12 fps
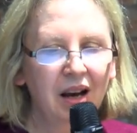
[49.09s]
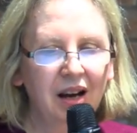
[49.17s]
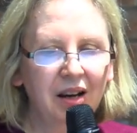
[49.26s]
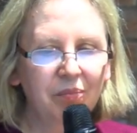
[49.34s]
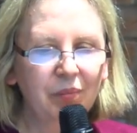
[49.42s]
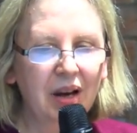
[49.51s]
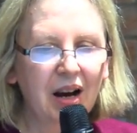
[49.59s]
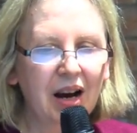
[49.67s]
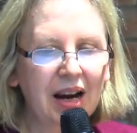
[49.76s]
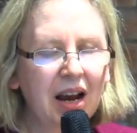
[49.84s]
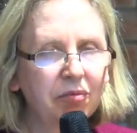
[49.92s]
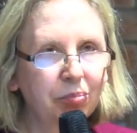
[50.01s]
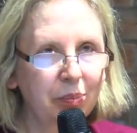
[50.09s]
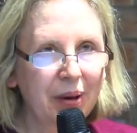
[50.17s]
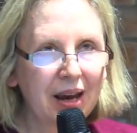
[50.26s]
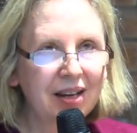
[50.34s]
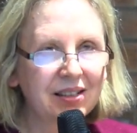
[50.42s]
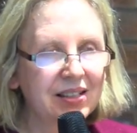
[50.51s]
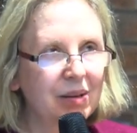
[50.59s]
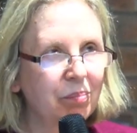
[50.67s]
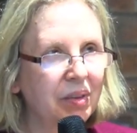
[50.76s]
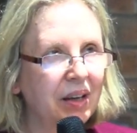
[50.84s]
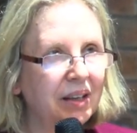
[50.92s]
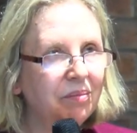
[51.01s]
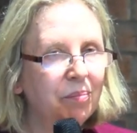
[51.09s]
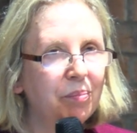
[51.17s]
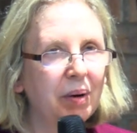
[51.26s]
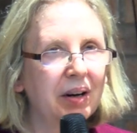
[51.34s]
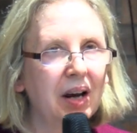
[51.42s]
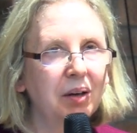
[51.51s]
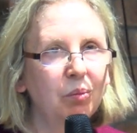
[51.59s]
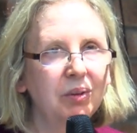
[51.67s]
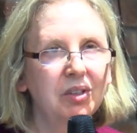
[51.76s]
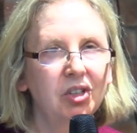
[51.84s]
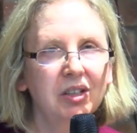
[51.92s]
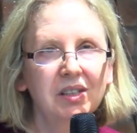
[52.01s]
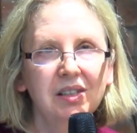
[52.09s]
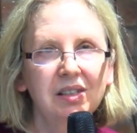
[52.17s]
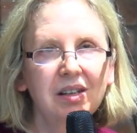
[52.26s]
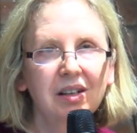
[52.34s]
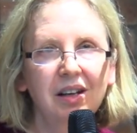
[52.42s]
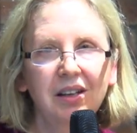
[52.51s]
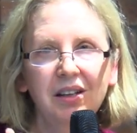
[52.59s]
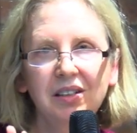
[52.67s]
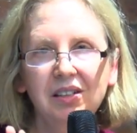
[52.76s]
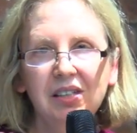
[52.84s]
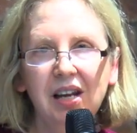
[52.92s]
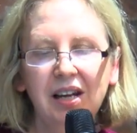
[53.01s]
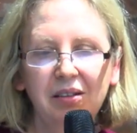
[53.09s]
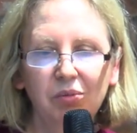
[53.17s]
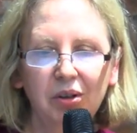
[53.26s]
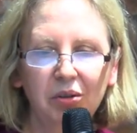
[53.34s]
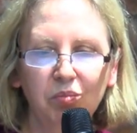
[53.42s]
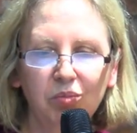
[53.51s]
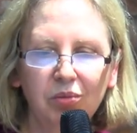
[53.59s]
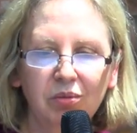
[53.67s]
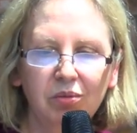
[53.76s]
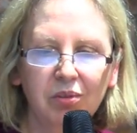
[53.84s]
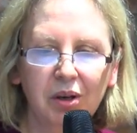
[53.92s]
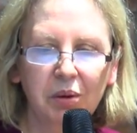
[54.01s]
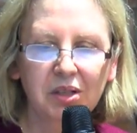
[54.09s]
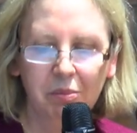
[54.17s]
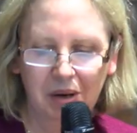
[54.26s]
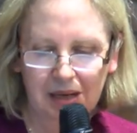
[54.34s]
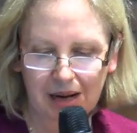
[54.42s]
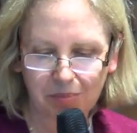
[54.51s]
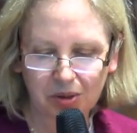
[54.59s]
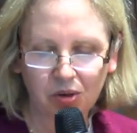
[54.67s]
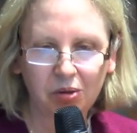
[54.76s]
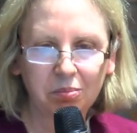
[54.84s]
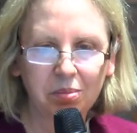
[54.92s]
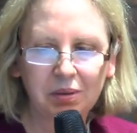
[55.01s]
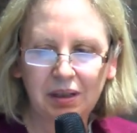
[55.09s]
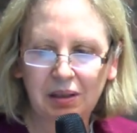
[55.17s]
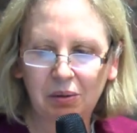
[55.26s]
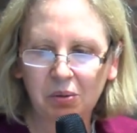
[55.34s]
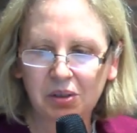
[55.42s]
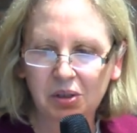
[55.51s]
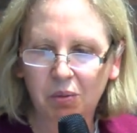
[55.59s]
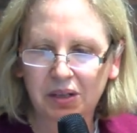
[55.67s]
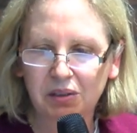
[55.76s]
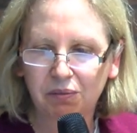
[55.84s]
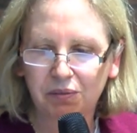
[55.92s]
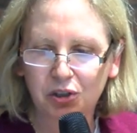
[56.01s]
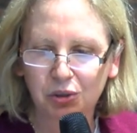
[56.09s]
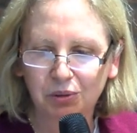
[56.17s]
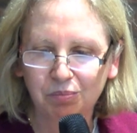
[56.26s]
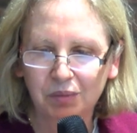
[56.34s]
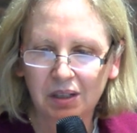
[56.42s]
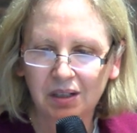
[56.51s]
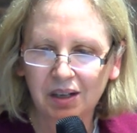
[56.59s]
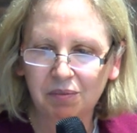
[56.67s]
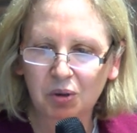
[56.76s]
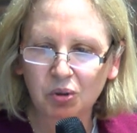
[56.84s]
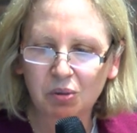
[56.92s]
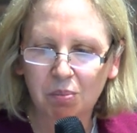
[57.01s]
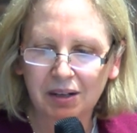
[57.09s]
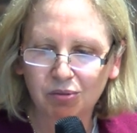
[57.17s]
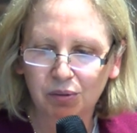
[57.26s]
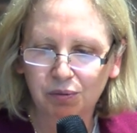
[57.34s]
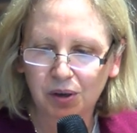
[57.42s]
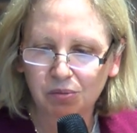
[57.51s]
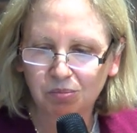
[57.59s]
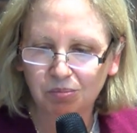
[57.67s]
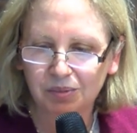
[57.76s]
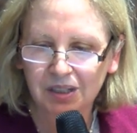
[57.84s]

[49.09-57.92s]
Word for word: Um, I have prepared something, but I would just uh, say that though it's on my laptop, it looks quite official. I've got a microphone,